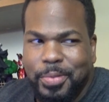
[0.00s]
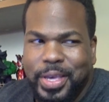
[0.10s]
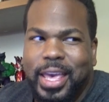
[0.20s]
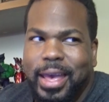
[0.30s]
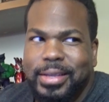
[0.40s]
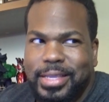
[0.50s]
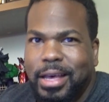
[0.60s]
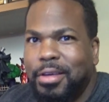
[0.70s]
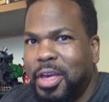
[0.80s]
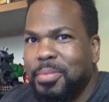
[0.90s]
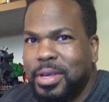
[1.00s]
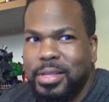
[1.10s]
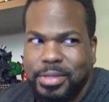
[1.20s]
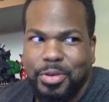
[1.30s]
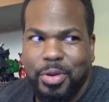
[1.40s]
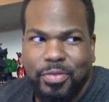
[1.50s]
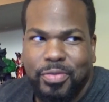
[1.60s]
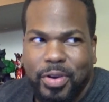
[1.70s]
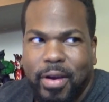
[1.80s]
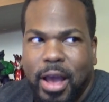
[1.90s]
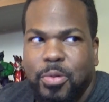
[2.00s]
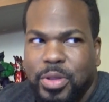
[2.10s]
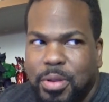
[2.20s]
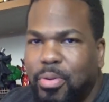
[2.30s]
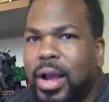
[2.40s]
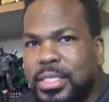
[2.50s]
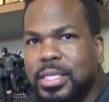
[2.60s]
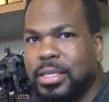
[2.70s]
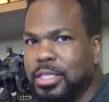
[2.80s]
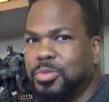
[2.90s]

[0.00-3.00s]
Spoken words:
they can't tell that because they're going to figure out what the pricing is